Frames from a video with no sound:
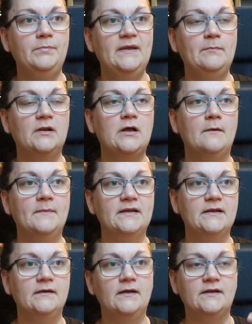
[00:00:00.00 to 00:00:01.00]
people
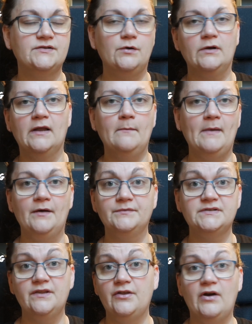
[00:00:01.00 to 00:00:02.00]
coming and talking
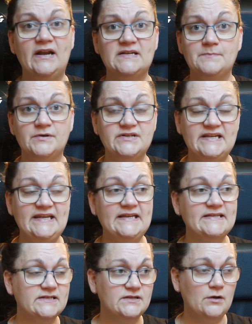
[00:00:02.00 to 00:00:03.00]
about their
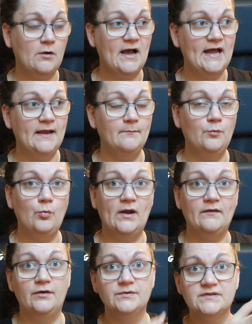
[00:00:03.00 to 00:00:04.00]
expertise, so I am
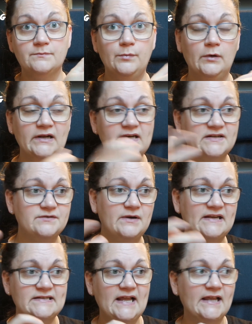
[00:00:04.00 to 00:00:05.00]
one of those pulling the
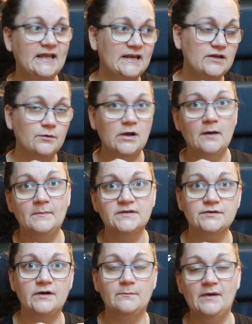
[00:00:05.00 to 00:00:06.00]
strings, like, can you come
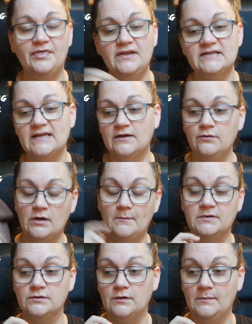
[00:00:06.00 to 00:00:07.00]
and talk about this, can you
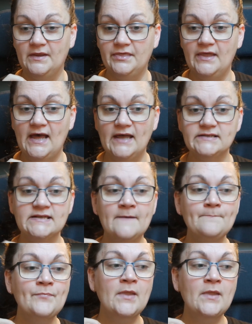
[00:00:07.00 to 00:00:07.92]
come and talk about that.